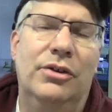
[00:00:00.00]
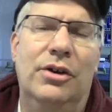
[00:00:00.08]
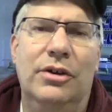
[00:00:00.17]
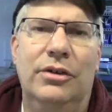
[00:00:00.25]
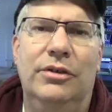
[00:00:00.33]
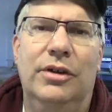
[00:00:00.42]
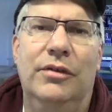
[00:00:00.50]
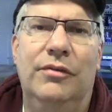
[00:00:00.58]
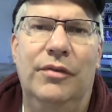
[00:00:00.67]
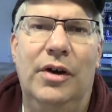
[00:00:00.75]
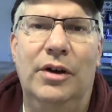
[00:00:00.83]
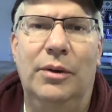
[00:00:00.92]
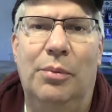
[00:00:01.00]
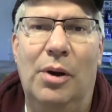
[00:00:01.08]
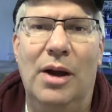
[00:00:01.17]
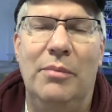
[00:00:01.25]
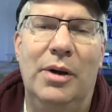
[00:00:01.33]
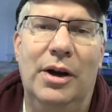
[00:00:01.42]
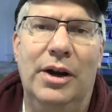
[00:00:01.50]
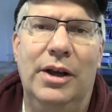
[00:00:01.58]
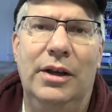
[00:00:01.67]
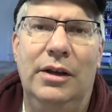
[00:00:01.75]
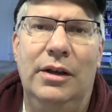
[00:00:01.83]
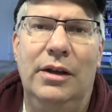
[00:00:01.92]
turns of on a primary